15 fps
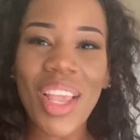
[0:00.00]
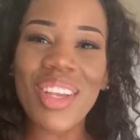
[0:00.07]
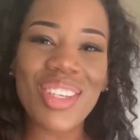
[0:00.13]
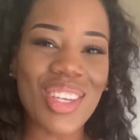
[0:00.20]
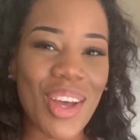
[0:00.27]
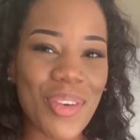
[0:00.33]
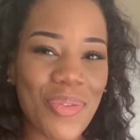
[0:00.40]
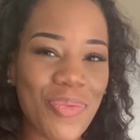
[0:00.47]

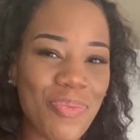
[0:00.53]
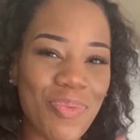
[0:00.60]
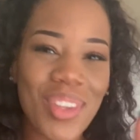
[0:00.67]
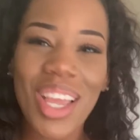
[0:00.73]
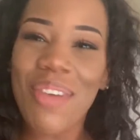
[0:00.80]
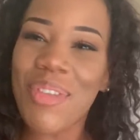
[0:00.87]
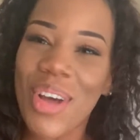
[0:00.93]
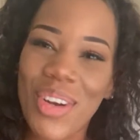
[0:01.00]
So
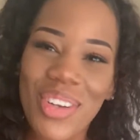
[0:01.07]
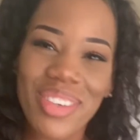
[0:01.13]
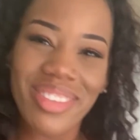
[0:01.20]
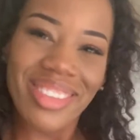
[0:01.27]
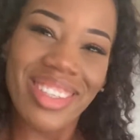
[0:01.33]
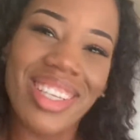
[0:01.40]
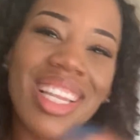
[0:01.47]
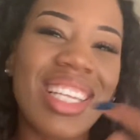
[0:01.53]
come on,
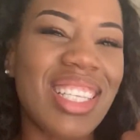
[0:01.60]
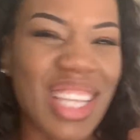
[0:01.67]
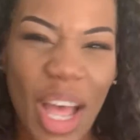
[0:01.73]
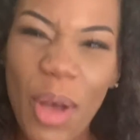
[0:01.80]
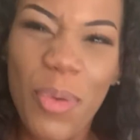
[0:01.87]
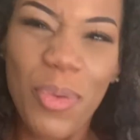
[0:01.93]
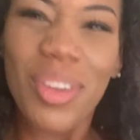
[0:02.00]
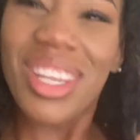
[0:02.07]
let's go,
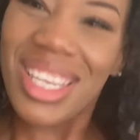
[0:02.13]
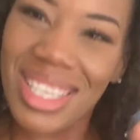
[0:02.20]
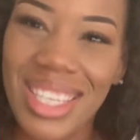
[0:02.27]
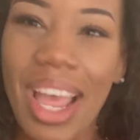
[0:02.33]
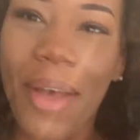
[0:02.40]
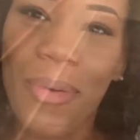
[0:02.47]
let's go.